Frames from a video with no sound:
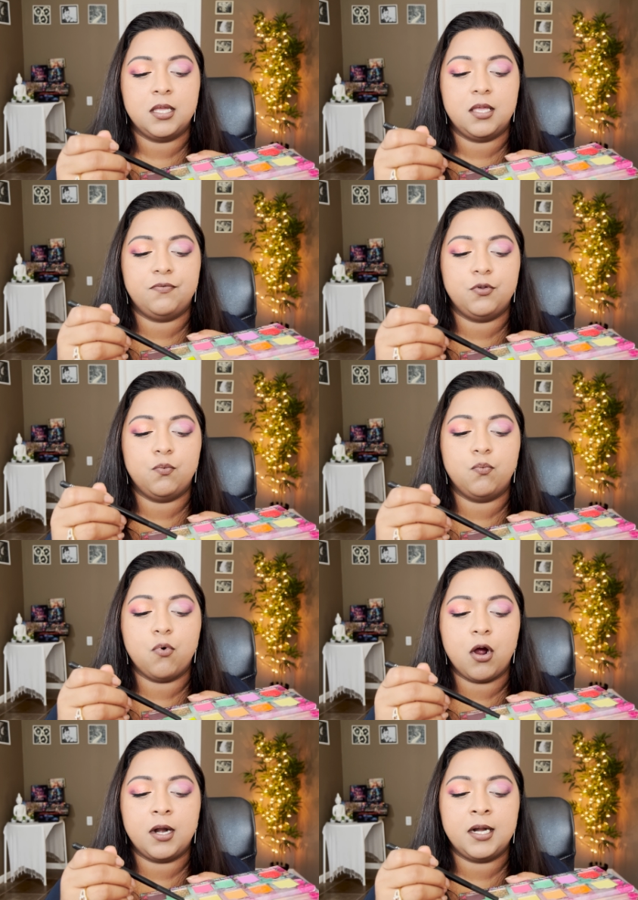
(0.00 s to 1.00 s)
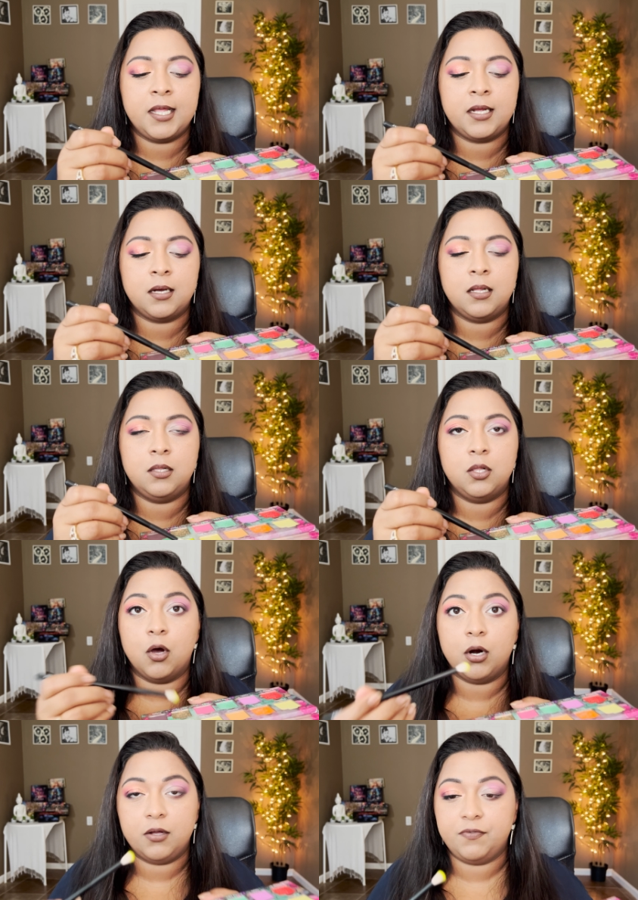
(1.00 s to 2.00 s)
If you want like a
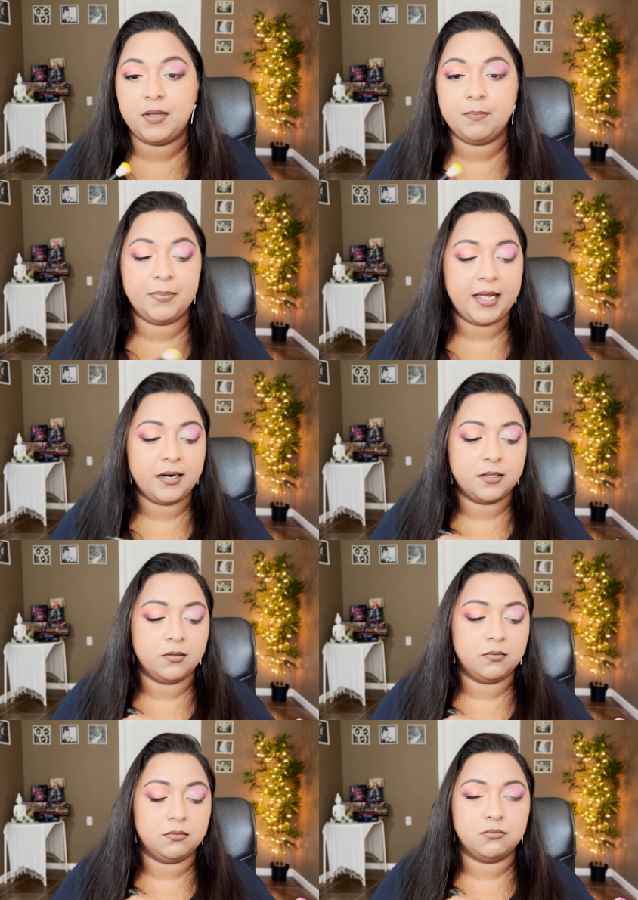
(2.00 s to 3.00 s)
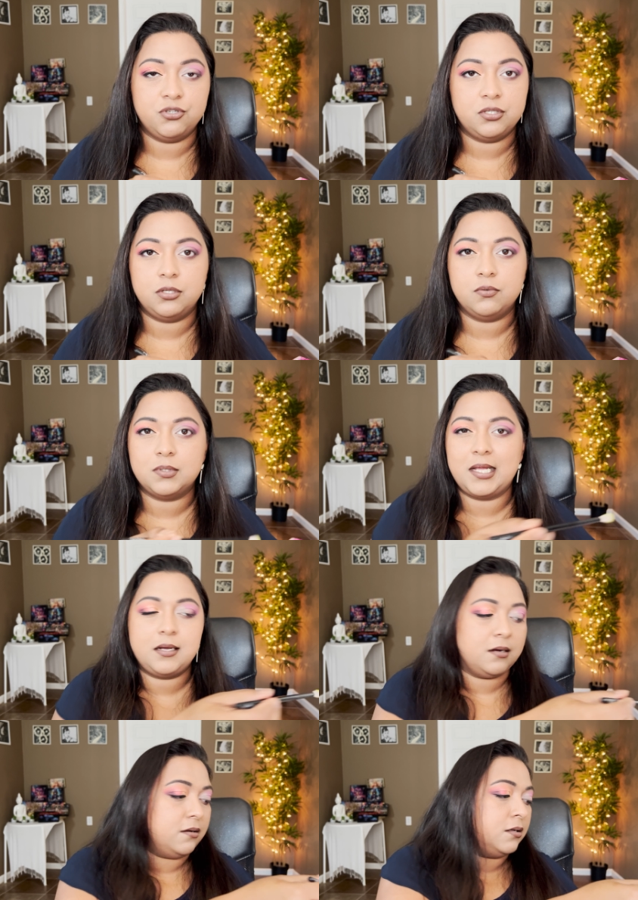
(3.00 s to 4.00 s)
lot of impact, you just use like
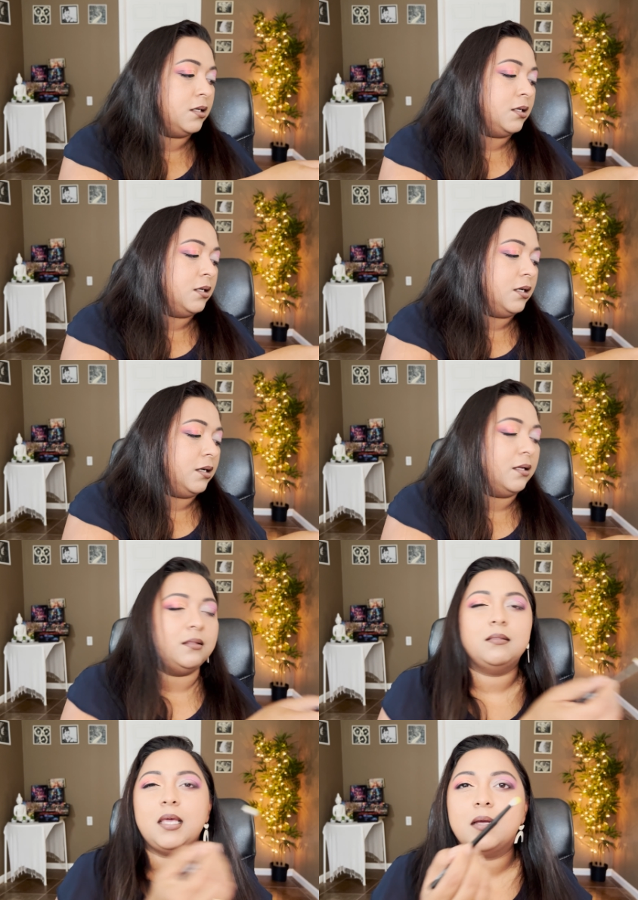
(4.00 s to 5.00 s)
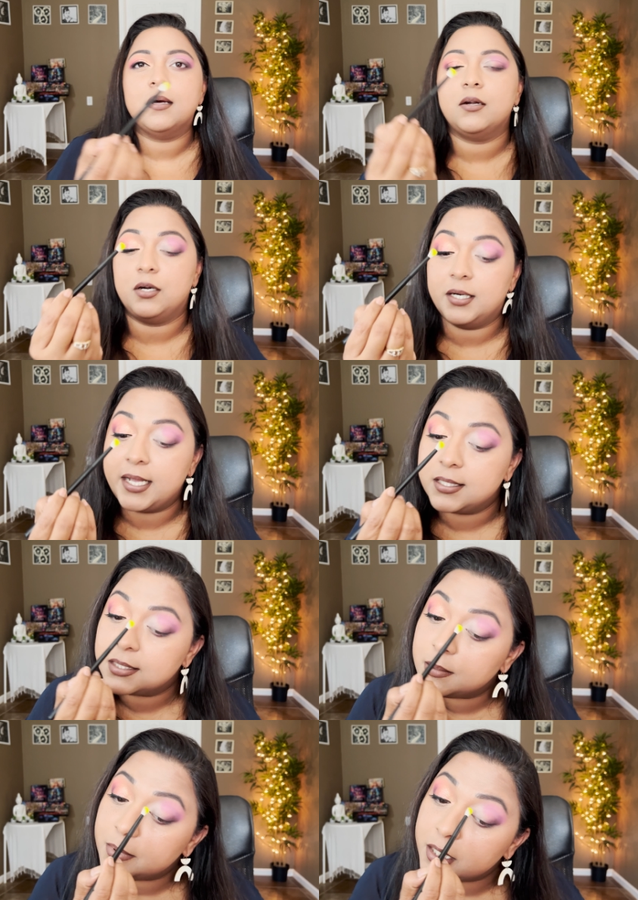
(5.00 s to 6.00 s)
a, a thicker or a
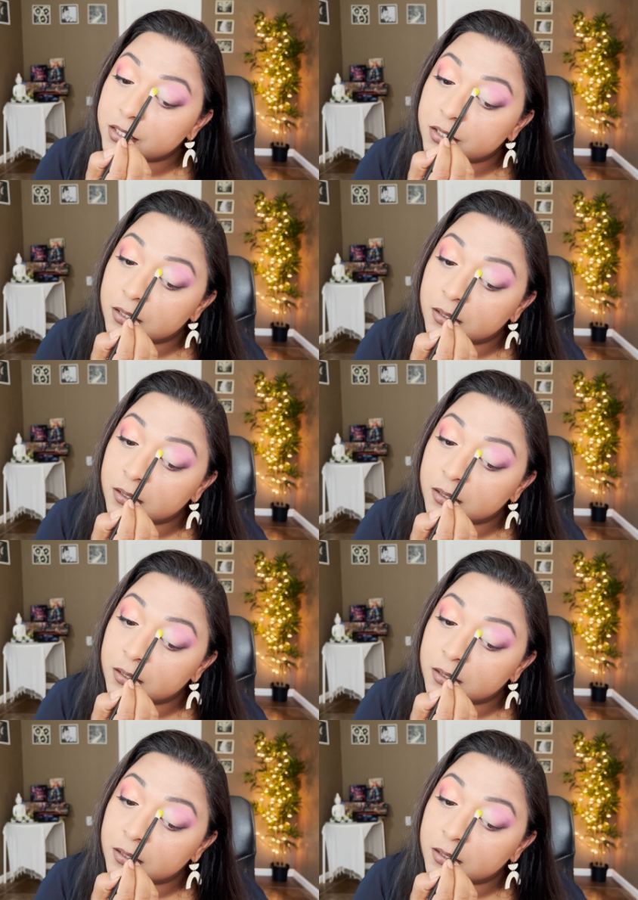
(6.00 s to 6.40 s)
denser brush.